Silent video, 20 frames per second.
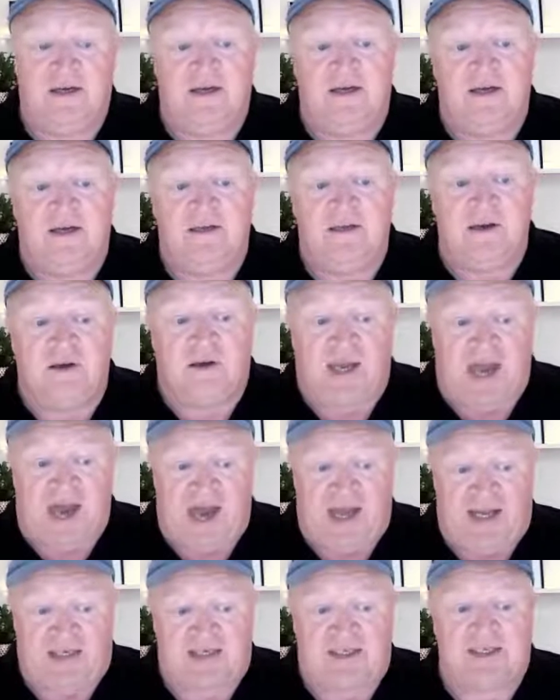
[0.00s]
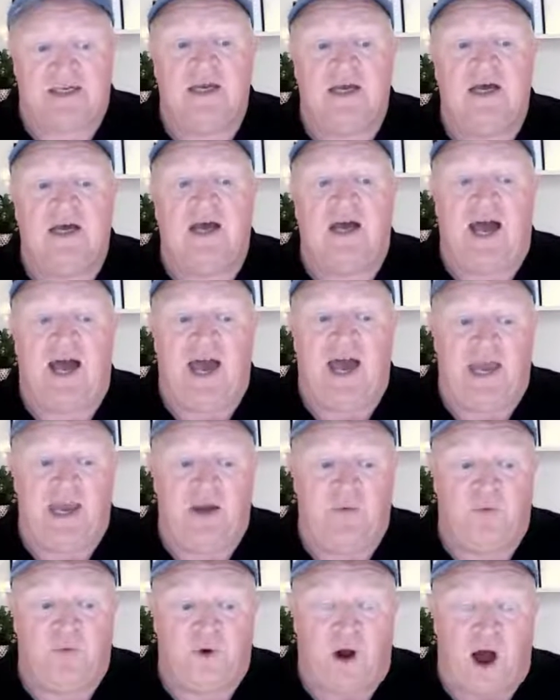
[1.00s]
You get a
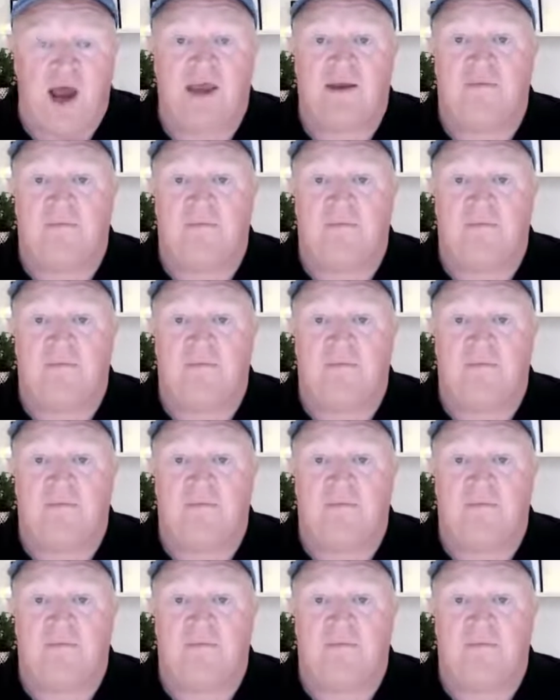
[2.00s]
menu